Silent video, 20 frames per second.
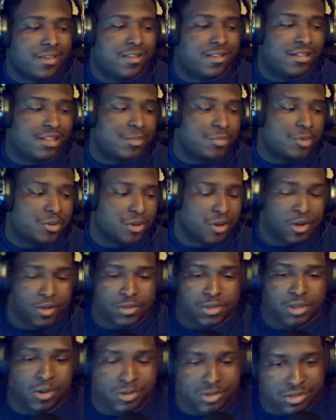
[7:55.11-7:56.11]
let me know your
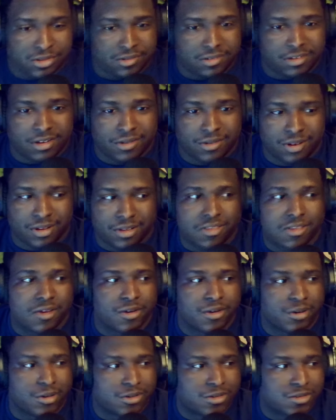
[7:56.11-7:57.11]
thoughts on that right there.
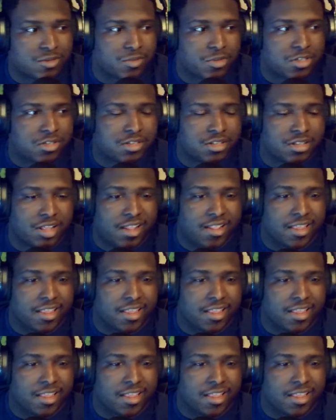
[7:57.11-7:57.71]
And also make sure that